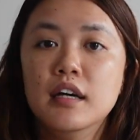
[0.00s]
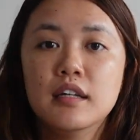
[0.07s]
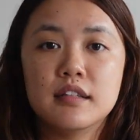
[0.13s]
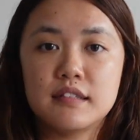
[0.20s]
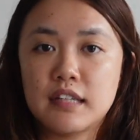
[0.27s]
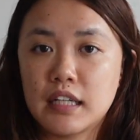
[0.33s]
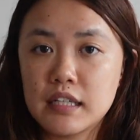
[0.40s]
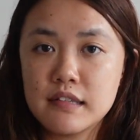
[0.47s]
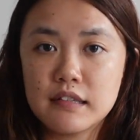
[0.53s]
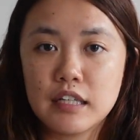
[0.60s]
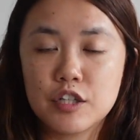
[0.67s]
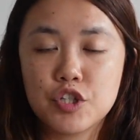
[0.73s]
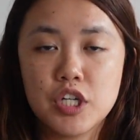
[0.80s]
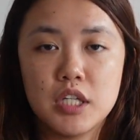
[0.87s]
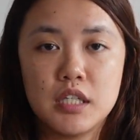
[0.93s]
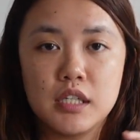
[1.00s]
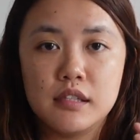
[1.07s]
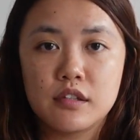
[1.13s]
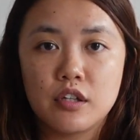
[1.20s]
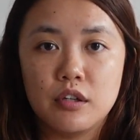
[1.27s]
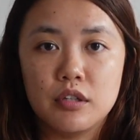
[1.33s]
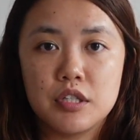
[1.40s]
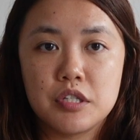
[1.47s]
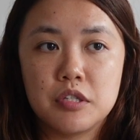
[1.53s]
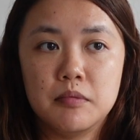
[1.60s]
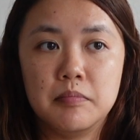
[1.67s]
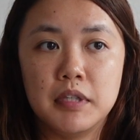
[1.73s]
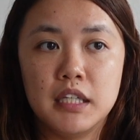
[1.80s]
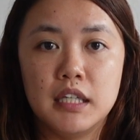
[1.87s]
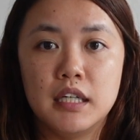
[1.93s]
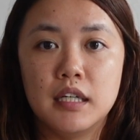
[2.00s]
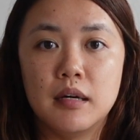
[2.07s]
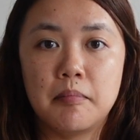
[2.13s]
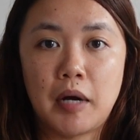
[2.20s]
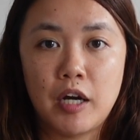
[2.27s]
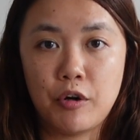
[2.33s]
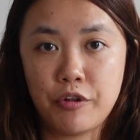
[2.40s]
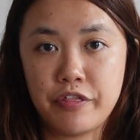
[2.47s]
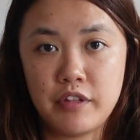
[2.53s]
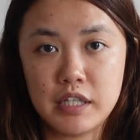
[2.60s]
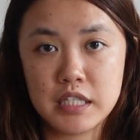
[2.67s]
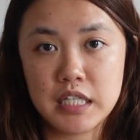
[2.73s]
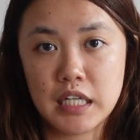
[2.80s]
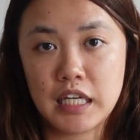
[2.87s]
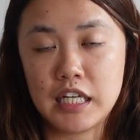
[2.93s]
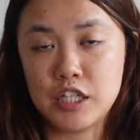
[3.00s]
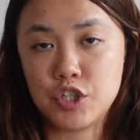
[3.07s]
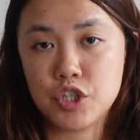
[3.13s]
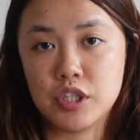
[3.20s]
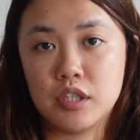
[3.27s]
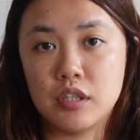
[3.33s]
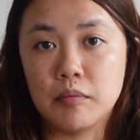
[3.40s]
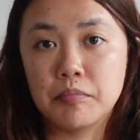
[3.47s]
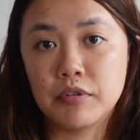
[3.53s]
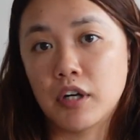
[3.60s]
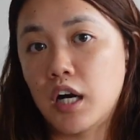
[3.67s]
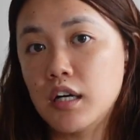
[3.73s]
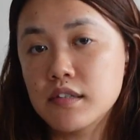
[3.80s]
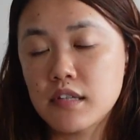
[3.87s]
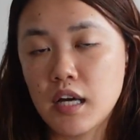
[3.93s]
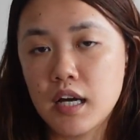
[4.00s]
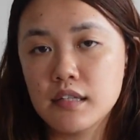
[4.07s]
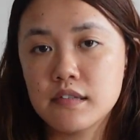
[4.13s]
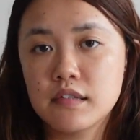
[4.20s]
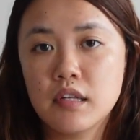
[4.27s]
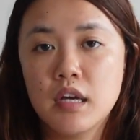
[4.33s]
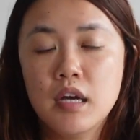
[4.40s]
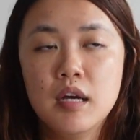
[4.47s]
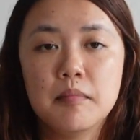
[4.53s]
The second section is going to be my authentication process,